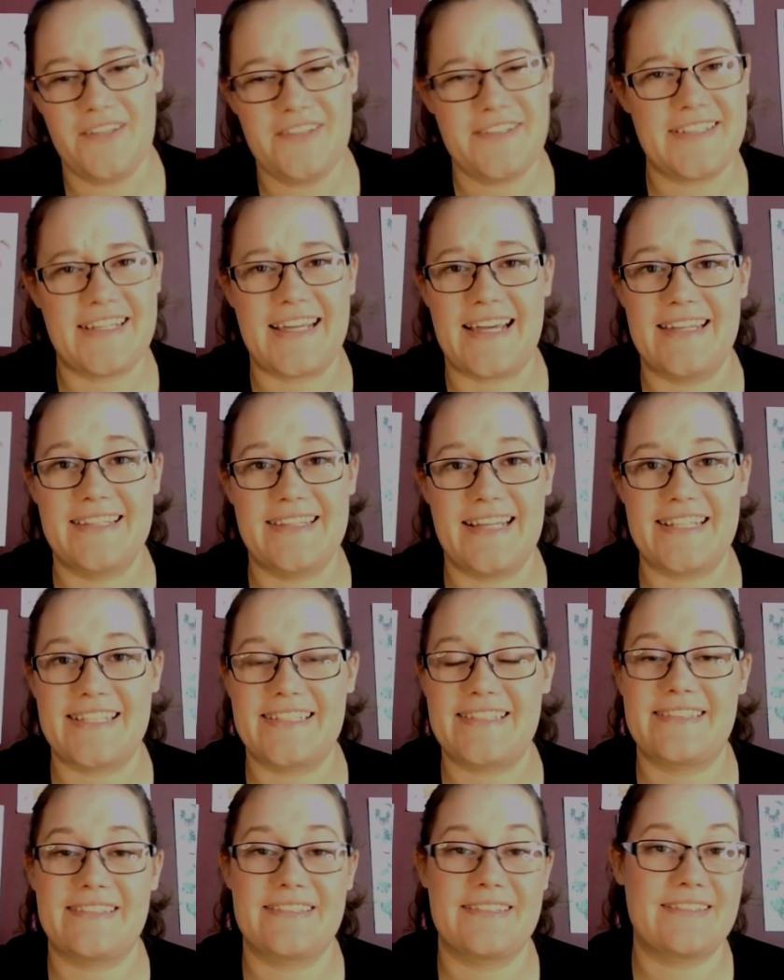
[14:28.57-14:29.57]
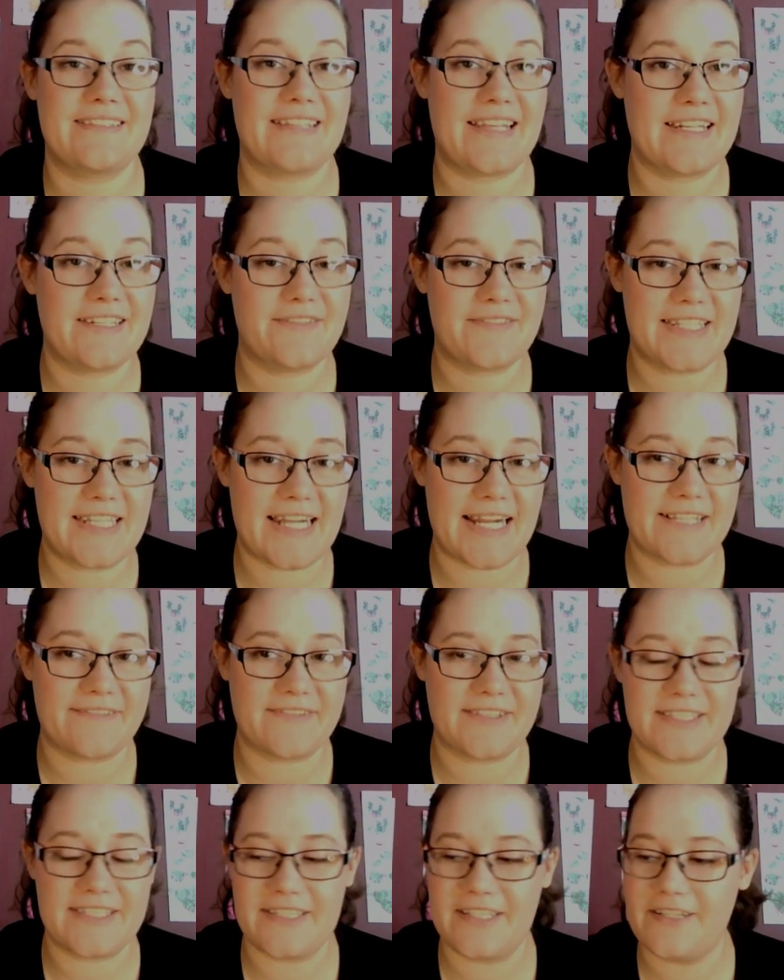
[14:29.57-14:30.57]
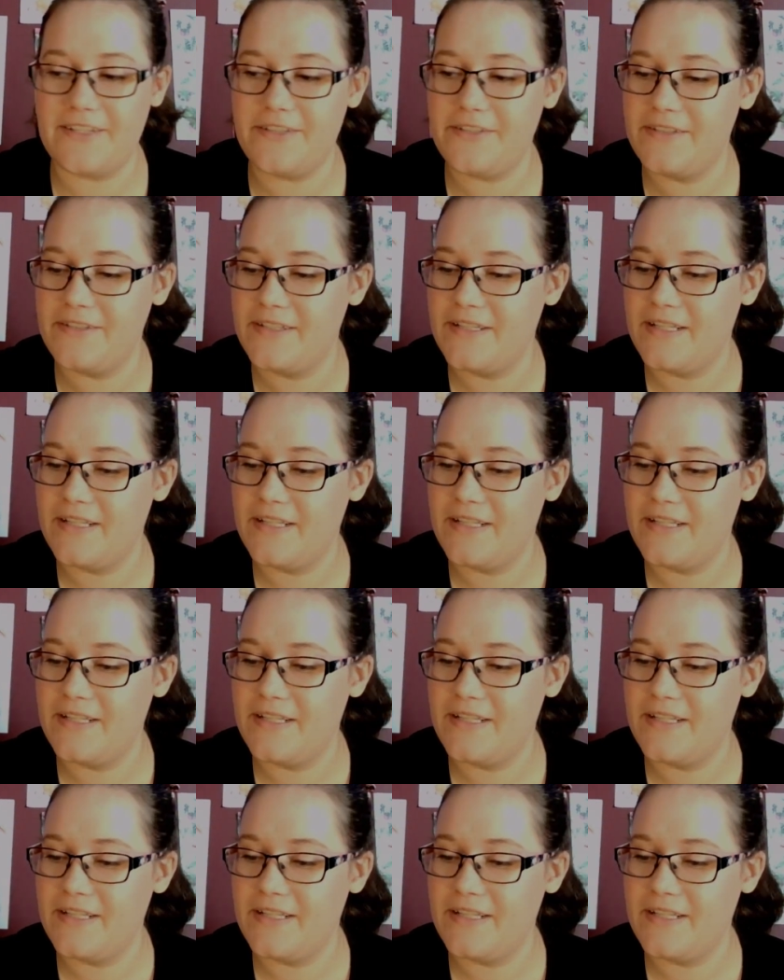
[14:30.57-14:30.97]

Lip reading: So yeah, that's the end of today's video.